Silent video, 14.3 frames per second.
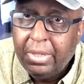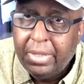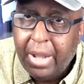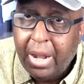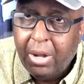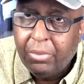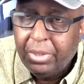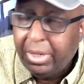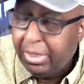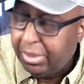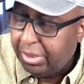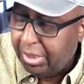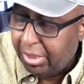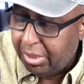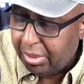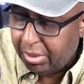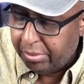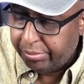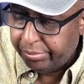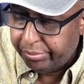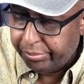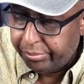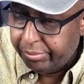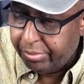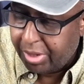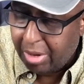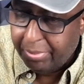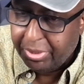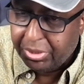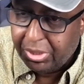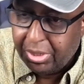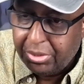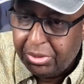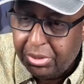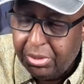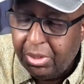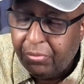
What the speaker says: down in the comment section.